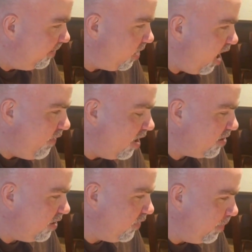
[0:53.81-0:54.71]
doesn't
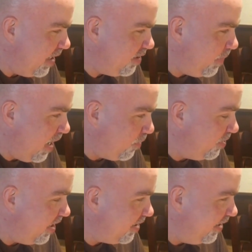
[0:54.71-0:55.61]
matter.
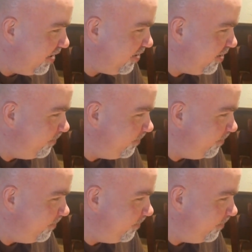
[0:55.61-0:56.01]
Myself